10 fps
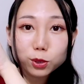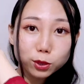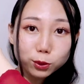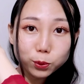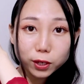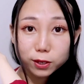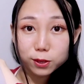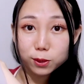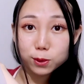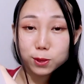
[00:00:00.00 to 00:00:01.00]
could wear
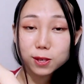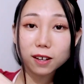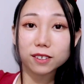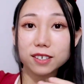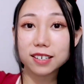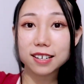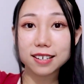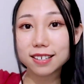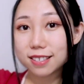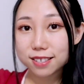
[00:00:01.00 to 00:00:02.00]
those
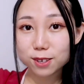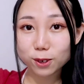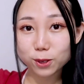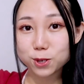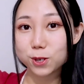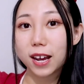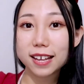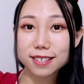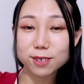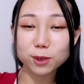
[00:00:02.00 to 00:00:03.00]
underneath your
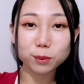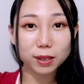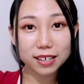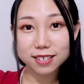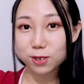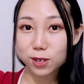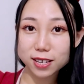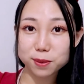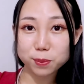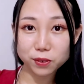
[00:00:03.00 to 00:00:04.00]
dress to make the
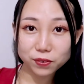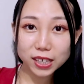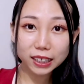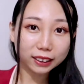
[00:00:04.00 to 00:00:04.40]
dress poofy.